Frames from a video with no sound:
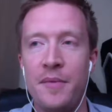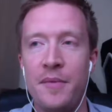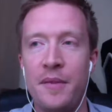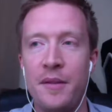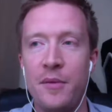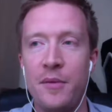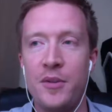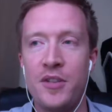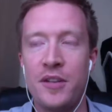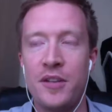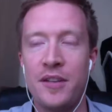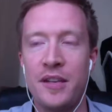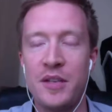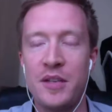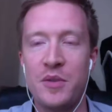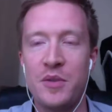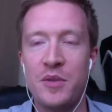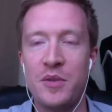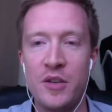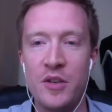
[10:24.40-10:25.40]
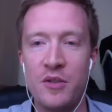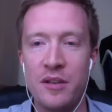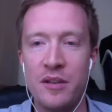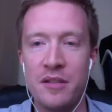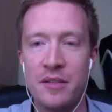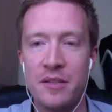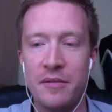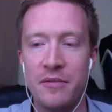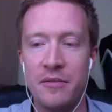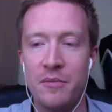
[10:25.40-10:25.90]
which I think is quite
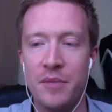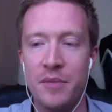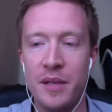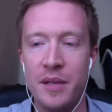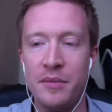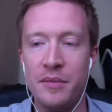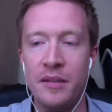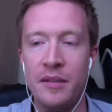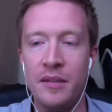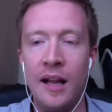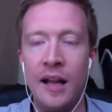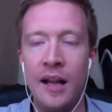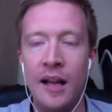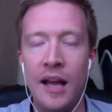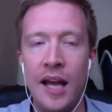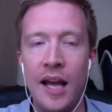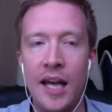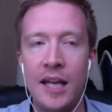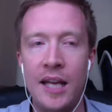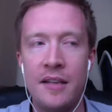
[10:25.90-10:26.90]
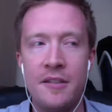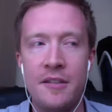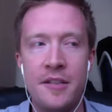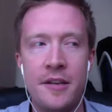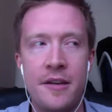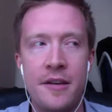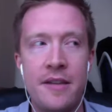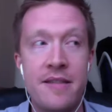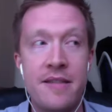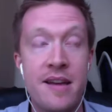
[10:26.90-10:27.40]
interesting for people. And
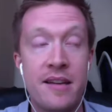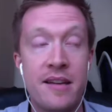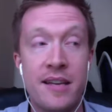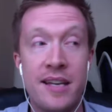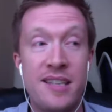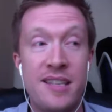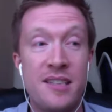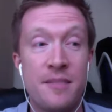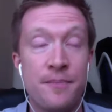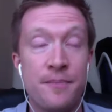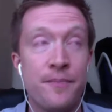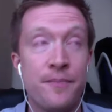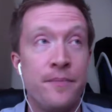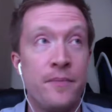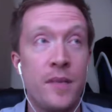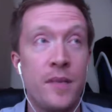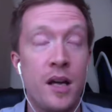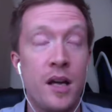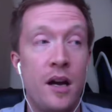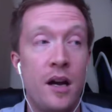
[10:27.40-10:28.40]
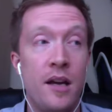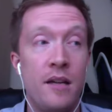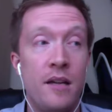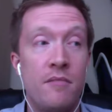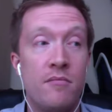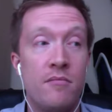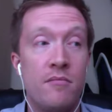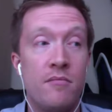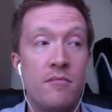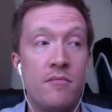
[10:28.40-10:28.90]
in that case, I
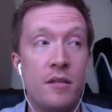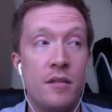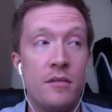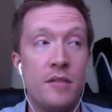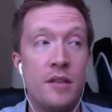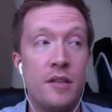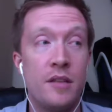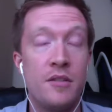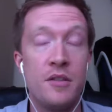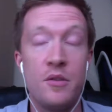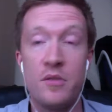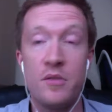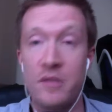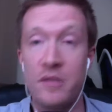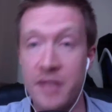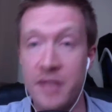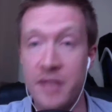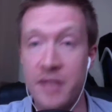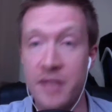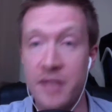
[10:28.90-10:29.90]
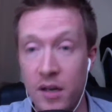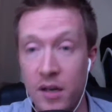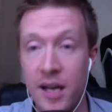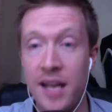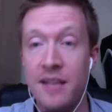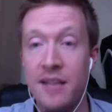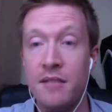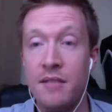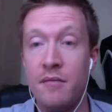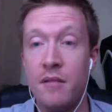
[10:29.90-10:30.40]
didn't use a textbook. I
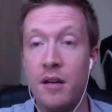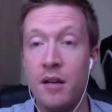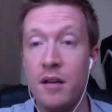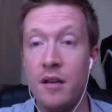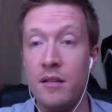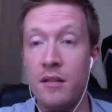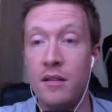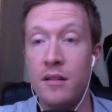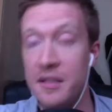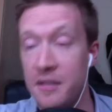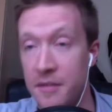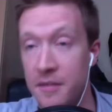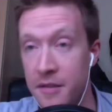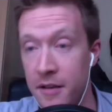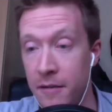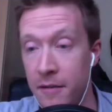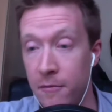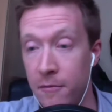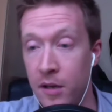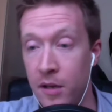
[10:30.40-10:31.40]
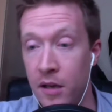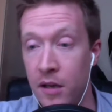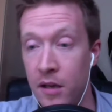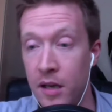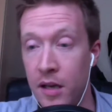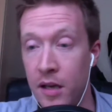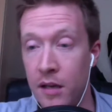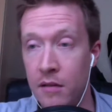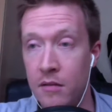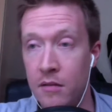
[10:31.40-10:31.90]
had lessons every day,
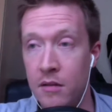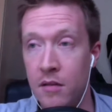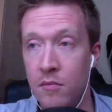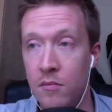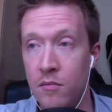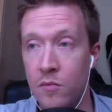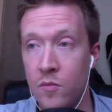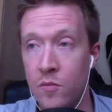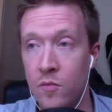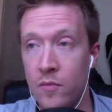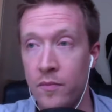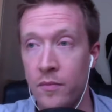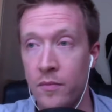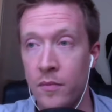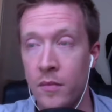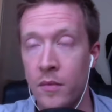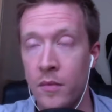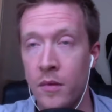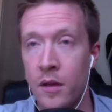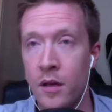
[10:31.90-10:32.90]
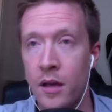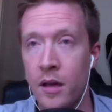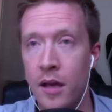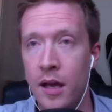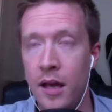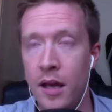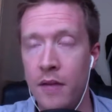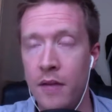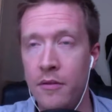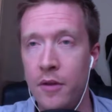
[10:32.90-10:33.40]
and
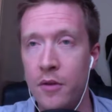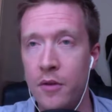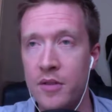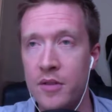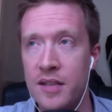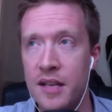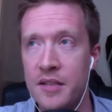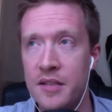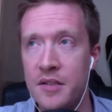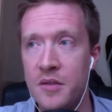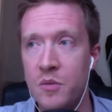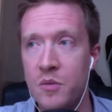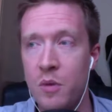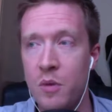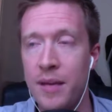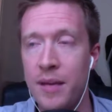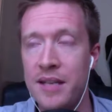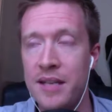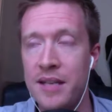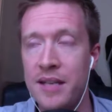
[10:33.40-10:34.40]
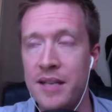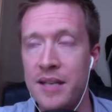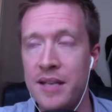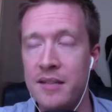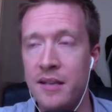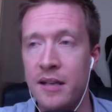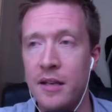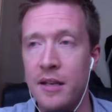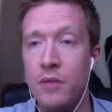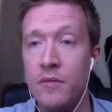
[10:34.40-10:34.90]
those lessons were
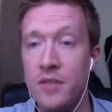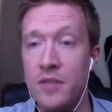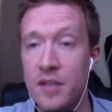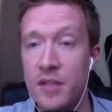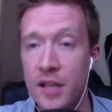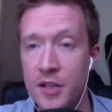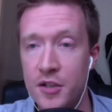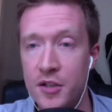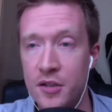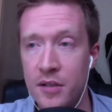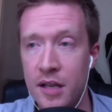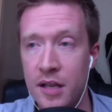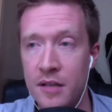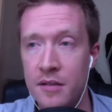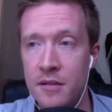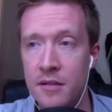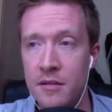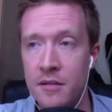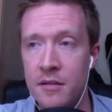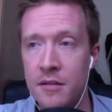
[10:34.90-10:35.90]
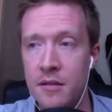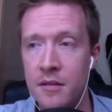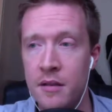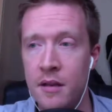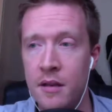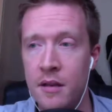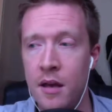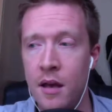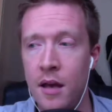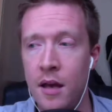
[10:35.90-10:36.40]
basically conversation lessons,
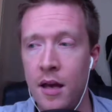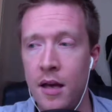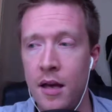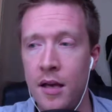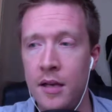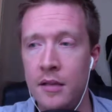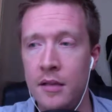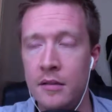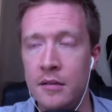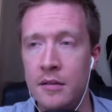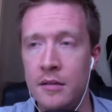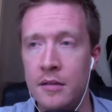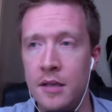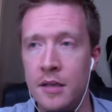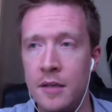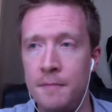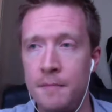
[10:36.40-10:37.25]
and